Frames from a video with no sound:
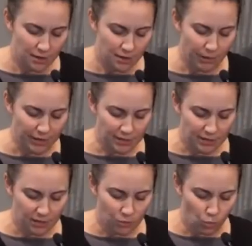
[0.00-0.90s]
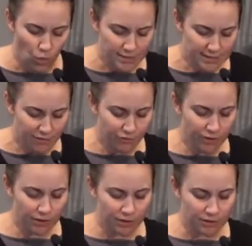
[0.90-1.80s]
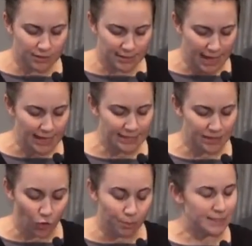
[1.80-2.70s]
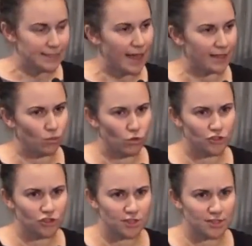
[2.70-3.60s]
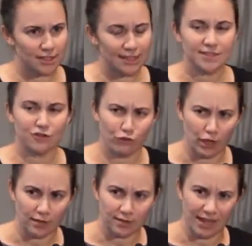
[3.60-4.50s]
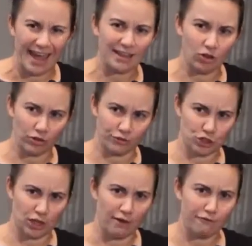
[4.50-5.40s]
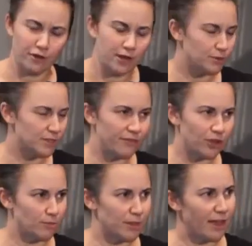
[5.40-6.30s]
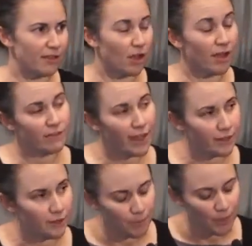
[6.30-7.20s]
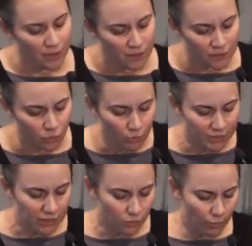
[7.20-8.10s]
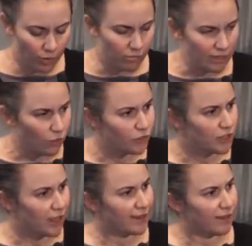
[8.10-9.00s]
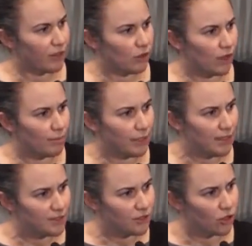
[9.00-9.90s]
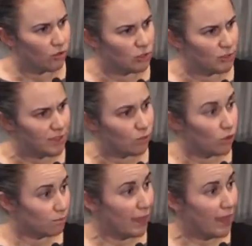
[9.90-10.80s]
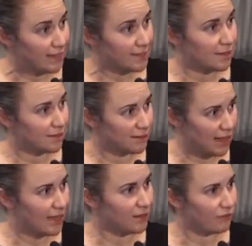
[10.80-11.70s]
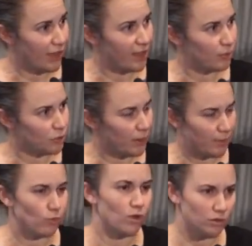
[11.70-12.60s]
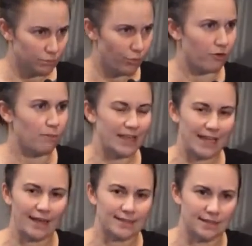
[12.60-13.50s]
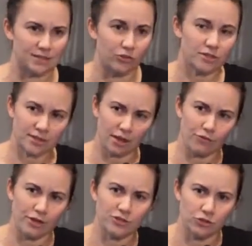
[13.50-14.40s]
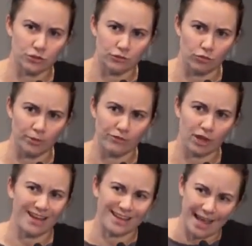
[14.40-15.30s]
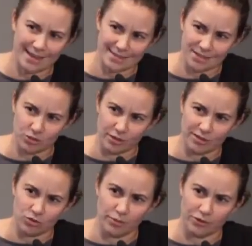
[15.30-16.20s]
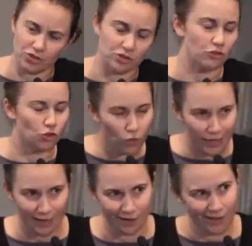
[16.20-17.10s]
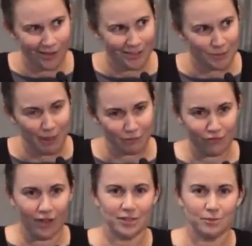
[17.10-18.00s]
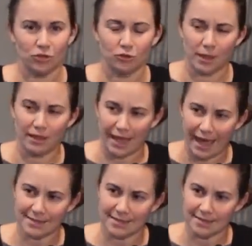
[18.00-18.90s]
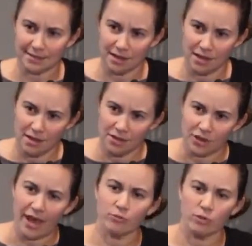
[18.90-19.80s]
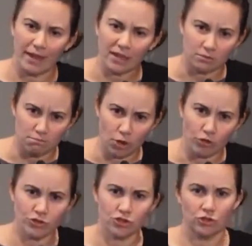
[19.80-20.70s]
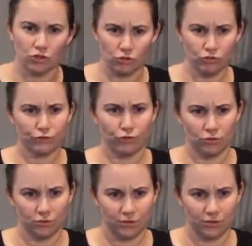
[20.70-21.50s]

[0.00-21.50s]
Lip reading: But whilst ever data, open data, was just a list of things, a catalogue of stuff, it was never going to be that high value. So what we did when we relaunched Data gov.au a couple of years ago was we said, what makes data valuable to people? Well, programmatic access. Discovery is useful, but if you can't get access to it, it's almost just annoying to be able to find it but not be able to access it. So how do we make it most useful?